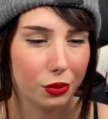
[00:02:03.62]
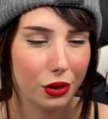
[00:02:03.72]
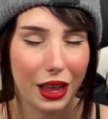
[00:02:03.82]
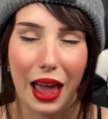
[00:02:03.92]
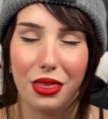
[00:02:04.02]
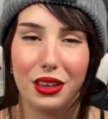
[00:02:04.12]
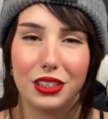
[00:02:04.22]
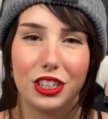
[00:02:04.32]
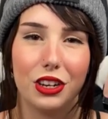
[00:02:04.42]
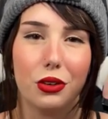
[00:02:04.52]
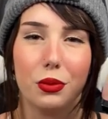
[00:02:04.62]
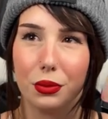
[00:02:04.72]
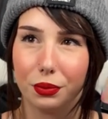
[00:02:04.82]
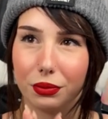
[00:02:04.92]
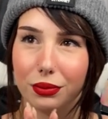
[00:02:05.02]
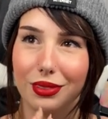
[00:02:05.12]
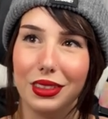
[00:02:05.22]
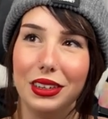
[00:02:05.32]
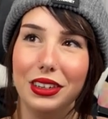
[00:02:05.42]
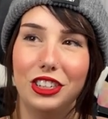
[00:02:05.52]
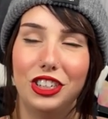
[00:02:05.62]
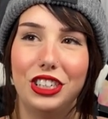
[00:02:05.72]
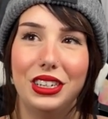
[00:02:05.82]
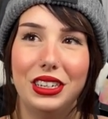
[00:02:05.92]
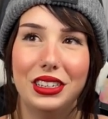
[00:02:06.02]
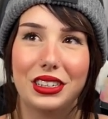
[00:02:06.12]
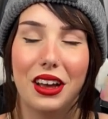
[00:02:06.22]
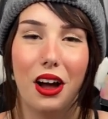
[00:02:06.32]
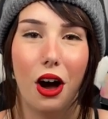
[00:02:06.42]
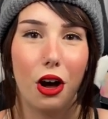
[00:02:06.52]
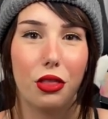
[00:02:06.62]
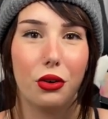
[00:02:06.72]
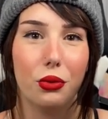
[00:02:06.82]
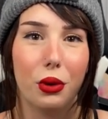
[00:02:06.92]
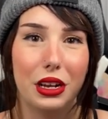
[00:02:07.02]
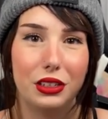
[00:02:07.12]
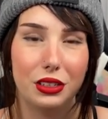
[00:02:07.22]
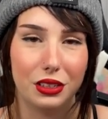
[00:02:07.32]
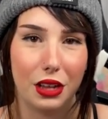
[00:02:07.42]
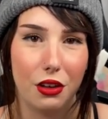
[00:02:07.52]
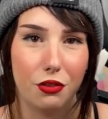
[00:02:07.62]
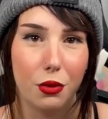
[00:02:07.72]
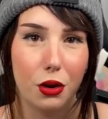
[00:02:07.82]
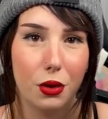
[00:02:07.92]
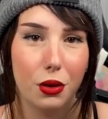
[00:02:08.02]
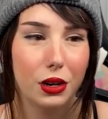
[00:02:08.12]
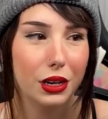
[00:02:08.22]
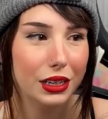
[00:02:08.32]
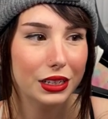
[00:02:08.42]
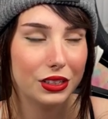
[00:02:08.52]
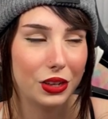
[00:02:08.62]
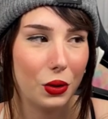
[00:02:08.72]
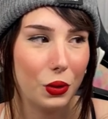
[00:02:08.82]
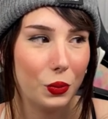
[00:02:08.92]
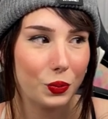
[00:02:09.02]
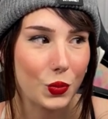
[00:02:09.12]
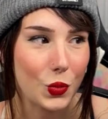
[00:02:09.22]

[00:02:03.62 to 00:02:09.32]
Yeah, I think it's Shinobu. She's on her way to save Momo. So